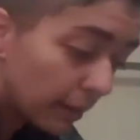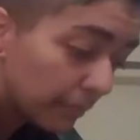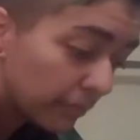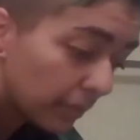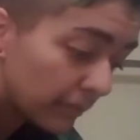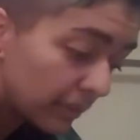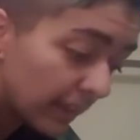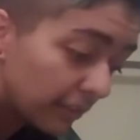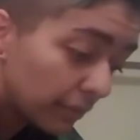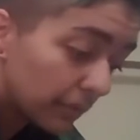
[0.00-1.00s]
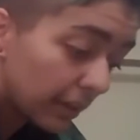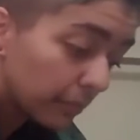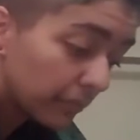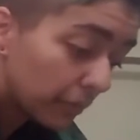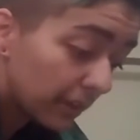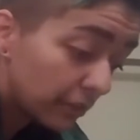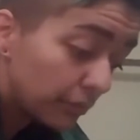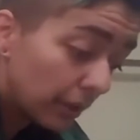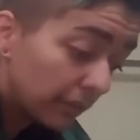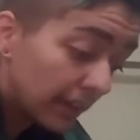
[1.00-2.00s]
hair before, if you dyed your own hair before,
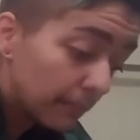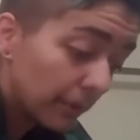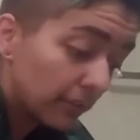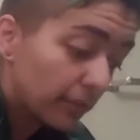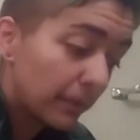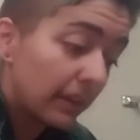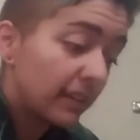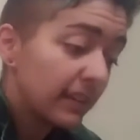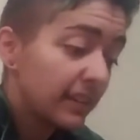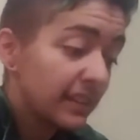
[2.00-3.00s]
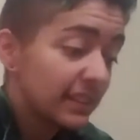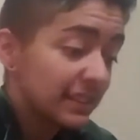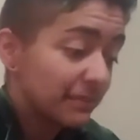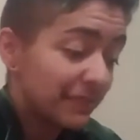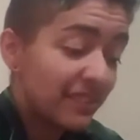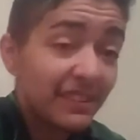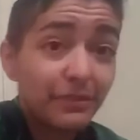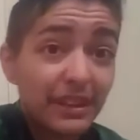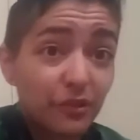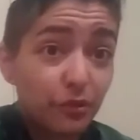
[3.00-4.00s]
you know that it burns, but this
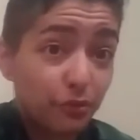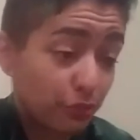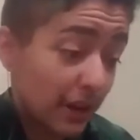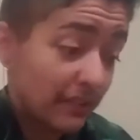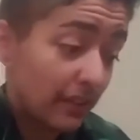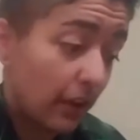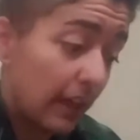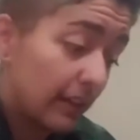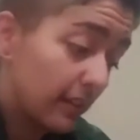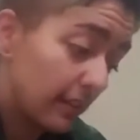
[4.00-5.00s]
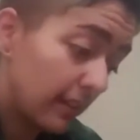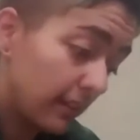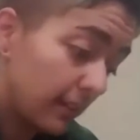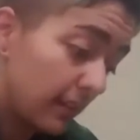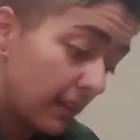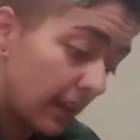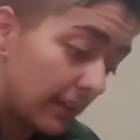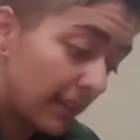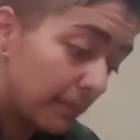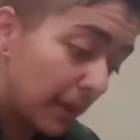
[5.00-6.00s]
stuff gets crazy hot.
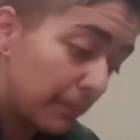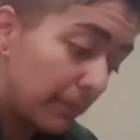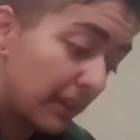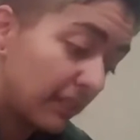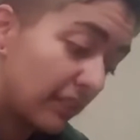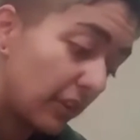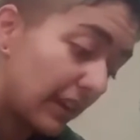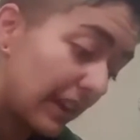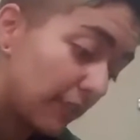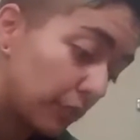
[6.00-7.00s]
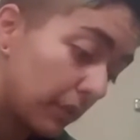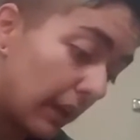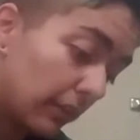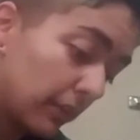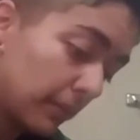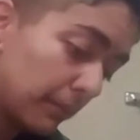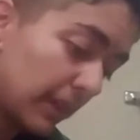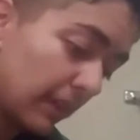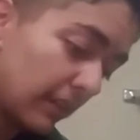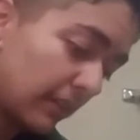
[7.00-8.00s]
I think it might be because it's not a natural color,
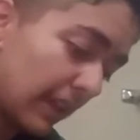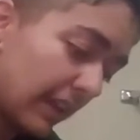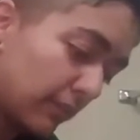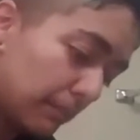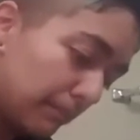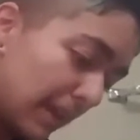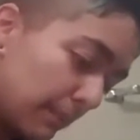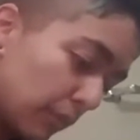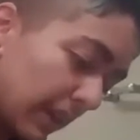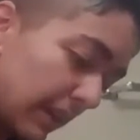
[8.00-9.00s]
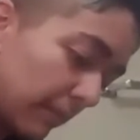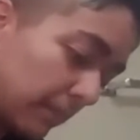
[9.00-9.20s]
because it has many more